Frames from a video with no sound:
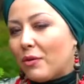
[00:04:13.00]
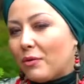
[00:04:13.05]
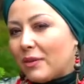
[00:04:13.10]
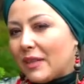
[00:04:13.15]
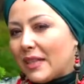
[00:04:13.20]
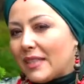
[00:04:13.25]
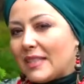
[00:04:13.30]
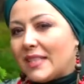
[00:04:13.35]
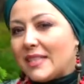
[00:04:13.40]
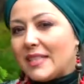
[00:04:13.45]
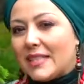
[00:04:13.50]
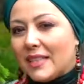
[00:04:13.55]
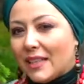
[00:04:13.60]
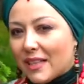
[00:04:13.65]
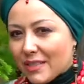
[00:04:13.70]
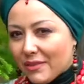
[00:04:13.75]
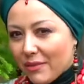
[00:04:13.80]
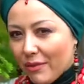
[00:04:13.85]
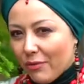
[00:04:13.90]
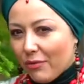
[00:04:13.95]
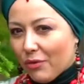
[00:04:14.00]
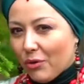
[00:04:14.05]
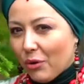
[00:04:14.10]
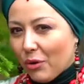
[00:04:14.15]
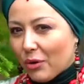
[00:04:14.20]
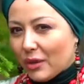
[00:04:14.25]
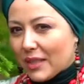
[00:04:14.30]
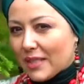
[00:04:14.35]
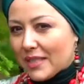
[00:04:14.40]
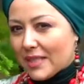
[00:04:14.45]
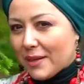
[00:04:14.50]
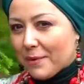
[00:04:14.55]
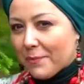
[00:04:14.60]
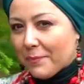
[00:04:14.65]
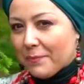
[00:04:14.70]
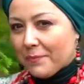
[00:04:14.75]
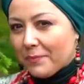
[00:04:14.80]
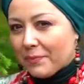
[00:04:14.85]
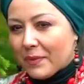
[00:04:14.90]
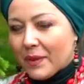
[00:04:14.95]
My voice becomes
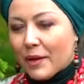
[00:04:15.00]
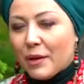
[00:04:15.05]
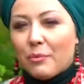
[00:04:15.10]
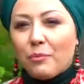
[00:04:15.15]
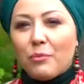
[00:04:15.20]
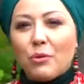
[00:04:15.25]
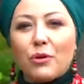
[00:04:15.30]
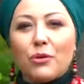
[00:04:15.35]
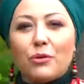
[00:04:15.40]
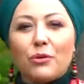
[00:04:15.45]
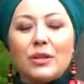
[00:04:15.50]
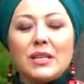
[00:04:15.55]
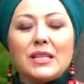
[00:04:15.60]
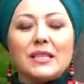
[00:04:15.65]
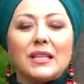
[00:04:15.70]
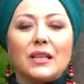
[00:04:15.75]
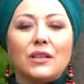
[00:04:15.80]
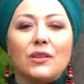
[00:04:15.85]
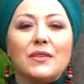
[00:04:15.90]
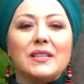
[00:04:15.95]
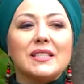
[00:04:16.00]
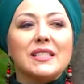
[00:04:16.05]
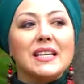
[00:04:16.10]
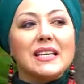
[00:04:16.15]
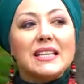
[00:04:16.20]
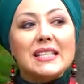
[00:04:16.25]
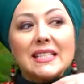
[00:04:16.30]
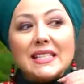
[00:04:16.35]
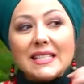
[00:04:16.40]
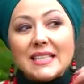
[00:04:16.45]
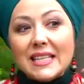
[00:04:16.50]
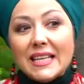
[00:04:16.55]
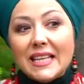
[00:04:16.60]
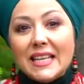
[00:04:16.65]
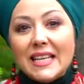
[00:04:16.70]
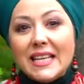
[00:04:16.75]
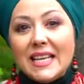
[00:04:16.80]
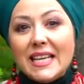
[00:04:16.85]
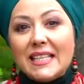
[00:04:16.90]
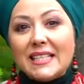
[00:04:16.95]
healing, and every sound
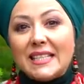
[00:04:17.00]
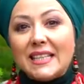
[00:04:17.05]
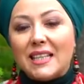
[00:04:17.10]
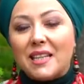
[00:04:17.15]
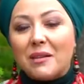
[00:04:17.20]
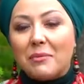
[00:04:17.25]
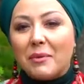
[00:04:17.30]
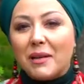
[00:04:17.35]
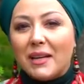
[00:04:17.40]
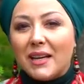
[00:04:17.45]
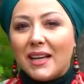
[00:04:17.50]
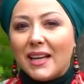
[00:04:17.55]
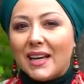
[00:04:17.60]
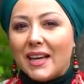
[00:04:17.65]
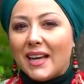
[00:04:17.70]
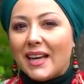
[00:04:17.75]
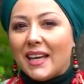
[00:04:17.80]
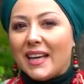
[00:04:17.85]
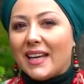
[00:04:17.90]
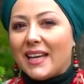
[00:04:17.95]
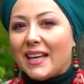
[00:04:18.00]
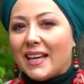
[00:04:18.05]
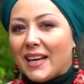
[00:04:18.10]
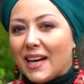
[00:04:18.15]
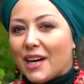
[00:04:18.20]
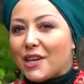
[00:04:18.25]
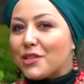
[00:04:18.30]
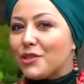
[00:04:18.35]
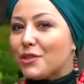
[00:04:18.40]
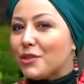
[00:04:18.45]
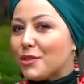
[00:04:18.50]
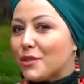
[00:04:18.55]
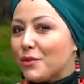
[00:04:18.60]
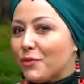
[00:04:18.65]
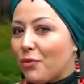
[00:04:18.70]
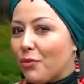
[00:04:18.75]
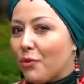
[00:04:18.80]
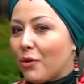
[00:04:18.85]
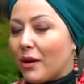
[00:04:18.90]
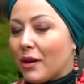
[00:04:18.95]
that I utter gives people
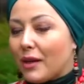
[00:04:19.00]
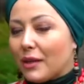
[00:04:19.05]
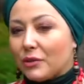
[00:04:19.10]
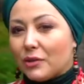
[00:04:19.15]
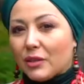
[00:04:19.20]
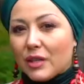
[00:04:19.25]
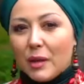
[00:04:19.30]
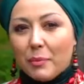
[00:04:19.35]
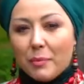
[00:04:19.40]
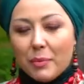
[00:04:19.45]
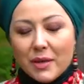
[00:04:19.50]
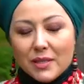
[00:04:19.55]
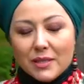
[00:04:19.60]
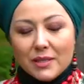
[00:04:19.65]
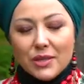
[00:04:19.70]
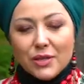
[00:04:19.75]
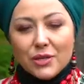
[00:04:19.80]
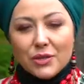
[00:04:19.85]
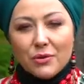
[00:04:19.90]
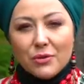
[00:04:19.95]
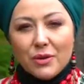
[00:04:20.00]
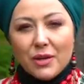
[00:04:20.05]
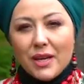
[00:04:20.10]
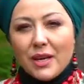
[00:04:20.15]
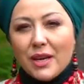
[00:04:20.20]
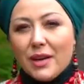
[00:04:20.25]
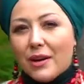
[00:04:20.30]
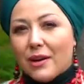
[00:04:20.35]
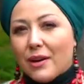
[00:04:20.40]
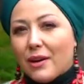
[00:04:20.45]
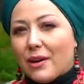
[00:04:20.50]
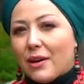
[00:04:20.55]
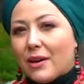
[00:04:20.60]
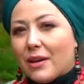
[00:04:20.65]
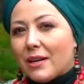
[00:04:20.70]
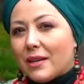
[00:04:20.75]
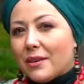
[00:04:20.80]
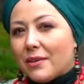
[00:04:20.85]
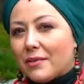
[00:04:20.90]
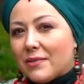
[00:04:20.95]
confidence and
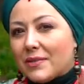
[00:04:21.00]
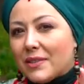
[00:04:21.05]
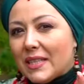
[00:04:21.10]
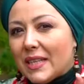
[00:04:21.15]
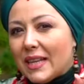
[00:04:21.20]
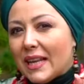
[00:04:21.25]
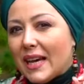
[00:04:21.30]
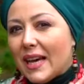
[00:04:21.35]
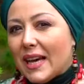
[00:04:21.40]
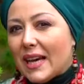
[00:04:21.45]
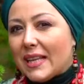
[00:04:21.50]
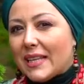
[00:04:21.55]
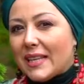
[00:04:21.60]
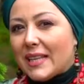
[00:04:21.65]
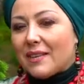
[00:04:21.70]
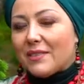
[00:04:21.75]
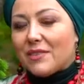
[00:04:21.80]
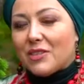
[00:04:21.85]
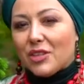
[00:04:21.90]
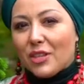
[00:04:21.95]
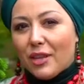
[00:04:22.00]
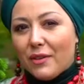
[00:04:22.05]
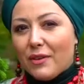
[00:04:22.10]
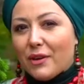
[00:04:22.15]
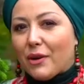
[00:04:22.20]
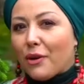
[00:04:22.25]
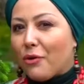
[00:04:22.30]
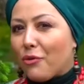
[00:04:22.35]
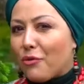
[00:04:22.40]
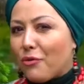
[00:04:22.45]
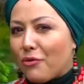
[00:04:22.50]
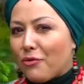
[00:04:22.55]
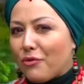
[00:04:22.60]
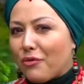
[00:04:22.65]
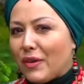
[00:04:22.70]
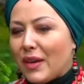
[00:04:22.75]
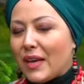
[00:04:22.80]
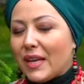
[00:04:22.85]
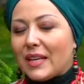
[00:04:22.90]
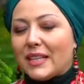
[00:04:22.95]
strength and heals them.
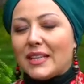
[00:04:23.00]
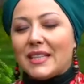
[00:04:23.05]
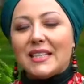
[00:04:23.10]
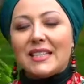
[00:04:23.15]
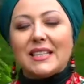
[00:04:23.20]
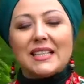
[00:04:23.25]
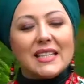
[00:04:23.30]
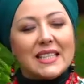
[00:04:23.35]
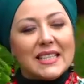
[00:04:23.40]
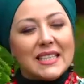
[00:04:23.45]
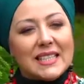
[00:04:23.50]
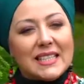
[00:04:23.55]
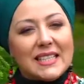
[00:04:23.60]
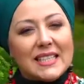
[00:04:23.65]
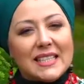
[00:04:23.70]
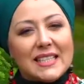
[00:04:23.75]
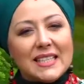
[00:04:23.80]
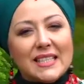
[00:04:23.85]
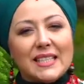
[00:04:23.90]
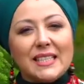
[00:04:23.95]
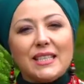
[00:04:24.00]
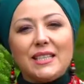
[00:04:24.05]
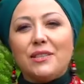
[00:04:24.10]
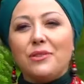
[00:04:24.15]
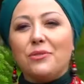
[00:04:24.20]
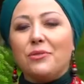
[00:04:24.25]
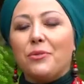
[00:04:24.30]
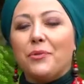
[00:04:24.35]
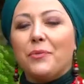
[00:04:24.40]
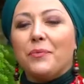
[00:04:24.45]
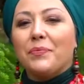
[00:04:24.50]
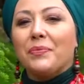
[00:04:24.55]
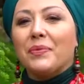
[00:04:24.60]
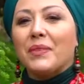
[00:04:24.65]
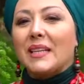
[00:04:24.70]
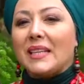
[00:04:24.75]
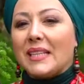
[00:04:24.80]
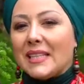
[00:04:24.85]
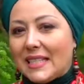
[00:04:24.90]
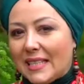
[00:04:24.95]
Of course, I
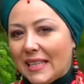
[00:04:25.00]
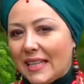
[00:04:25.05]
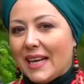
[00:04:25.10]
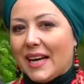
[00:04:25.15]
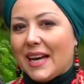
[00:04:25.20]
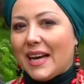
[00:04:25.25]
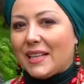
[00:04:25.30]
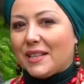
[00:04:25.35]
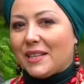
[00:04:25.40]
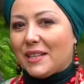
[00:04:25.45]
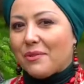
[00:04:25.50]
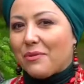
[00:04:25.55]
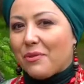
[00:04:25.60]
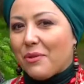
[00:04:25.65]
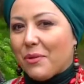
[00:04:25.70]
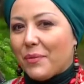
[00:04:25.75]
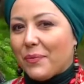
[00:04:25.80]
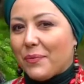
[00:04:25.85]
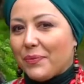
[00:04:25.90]
help every woman to